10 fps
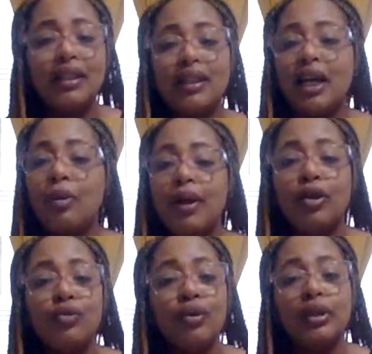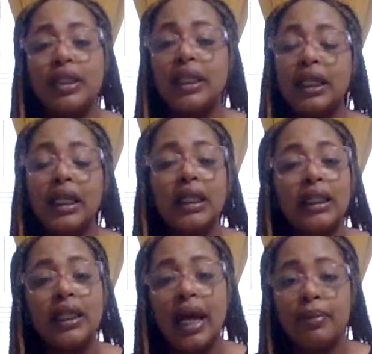They're going to make you feel good at the end of
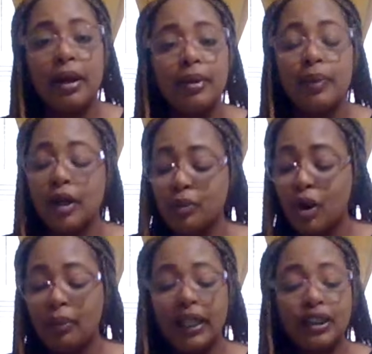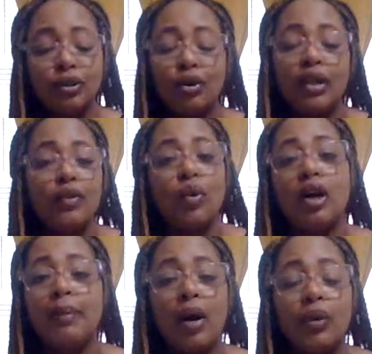the day, baby. Period, point blank. So don't even worry
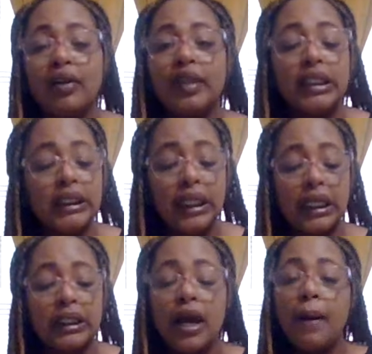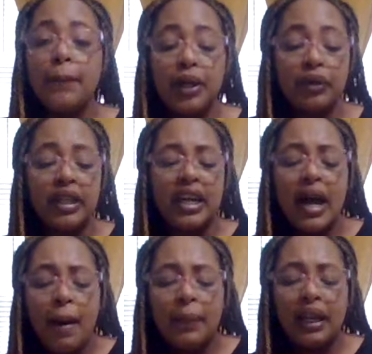about whatever this is, period. But